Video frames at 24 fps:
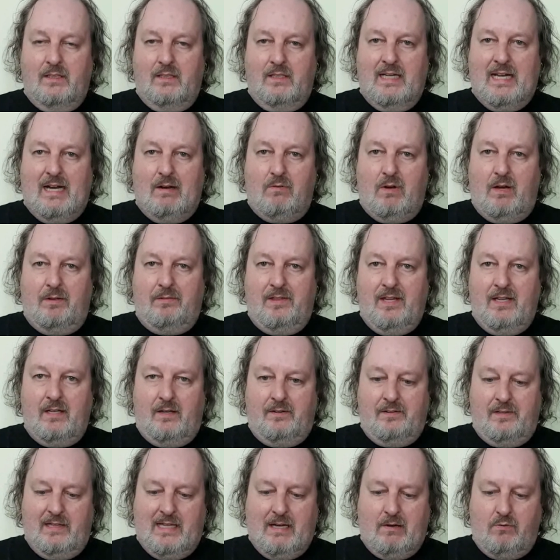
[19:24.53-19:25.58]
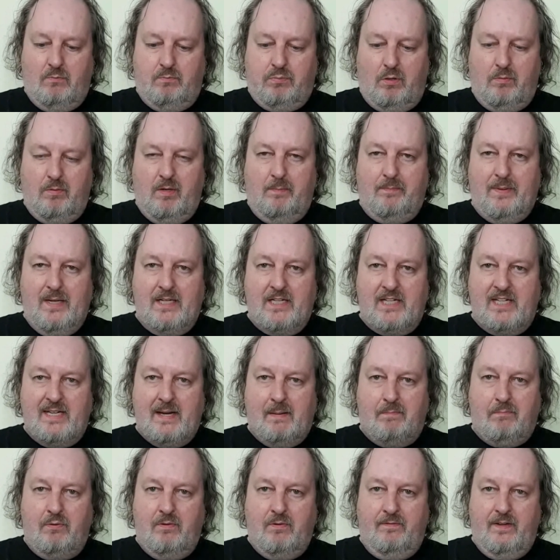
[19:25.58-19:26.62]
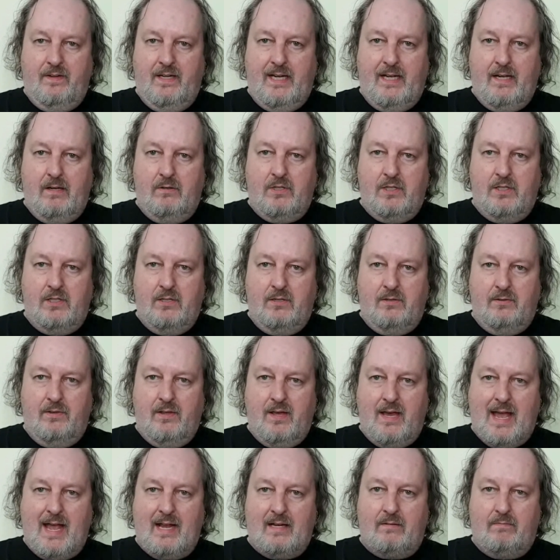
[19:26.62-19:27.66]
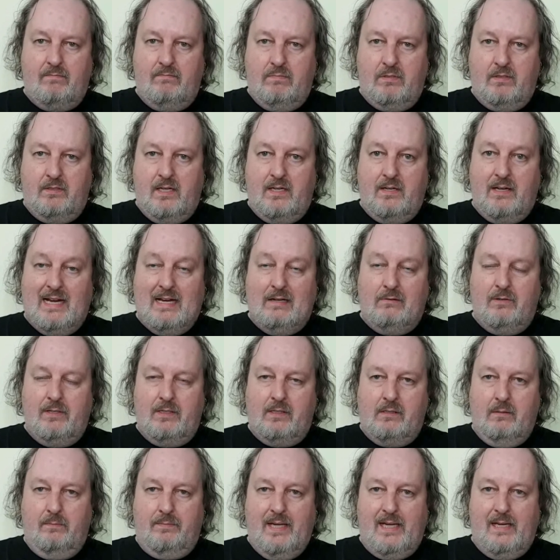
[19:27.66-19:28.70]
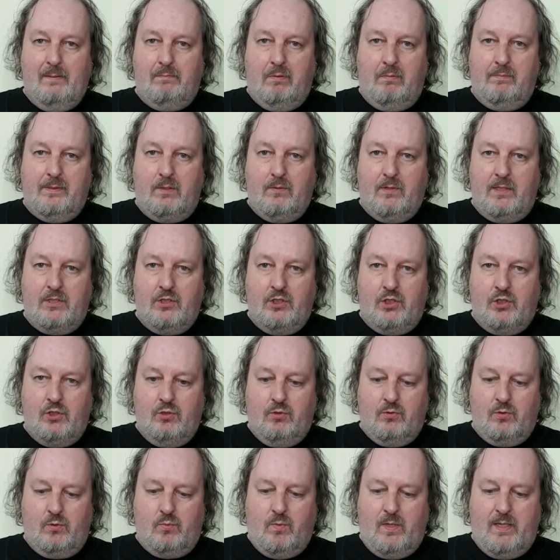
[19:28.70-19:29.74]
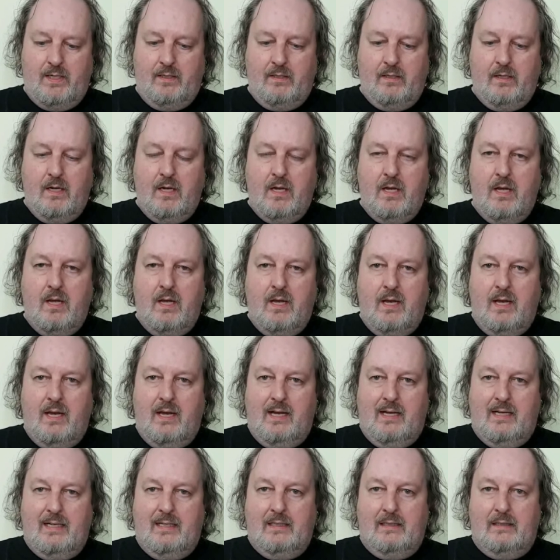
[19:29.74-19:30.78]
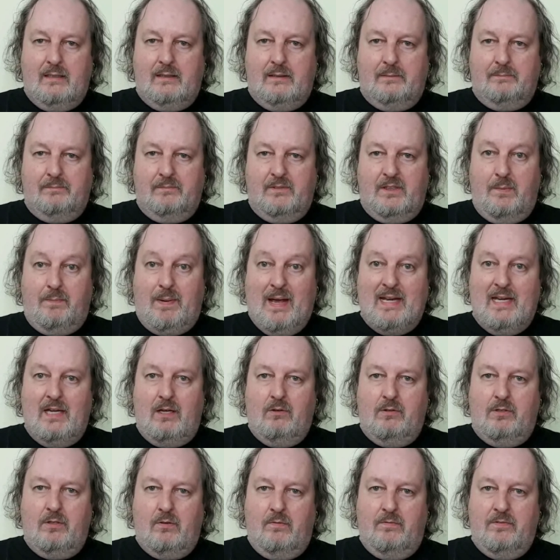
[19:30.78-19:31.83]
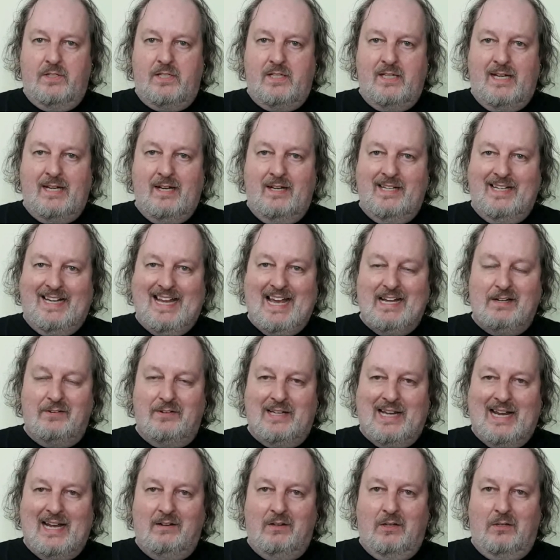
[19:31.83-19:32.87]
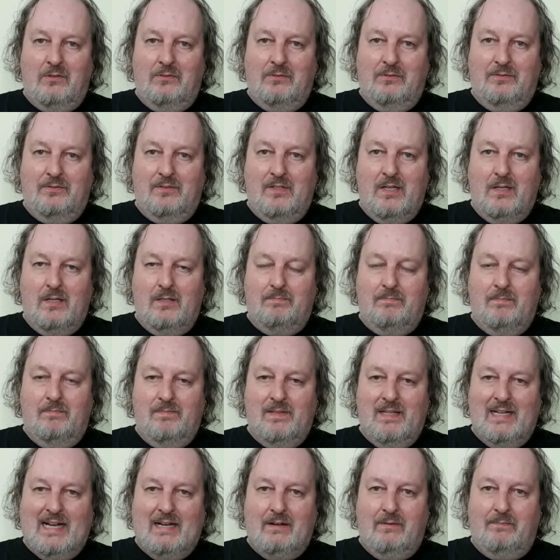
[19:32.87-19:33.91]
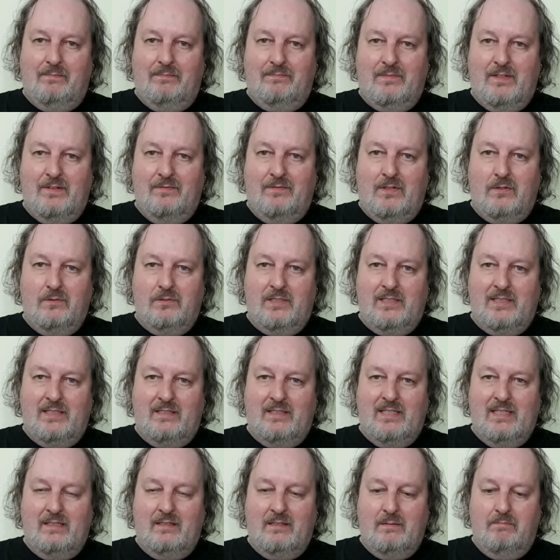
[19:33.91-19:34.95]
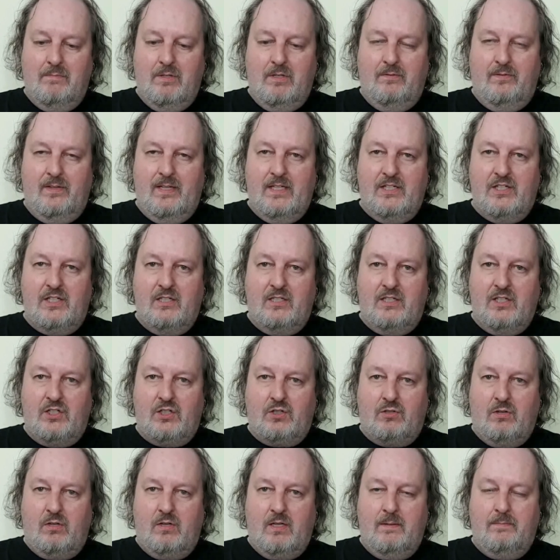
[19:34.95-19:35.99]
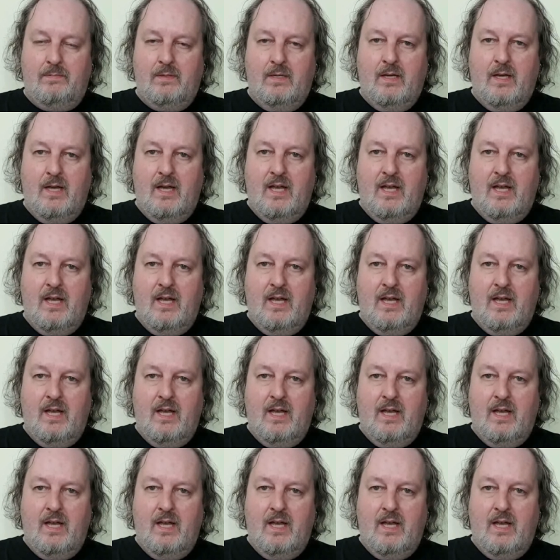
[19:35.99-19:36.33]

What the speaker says: Now I think that will probably be a separate video to do that, but I don't know how long it'll be, probably quite a short one. Depending on, obviously, again, on how long, how difficult the movie is to describe.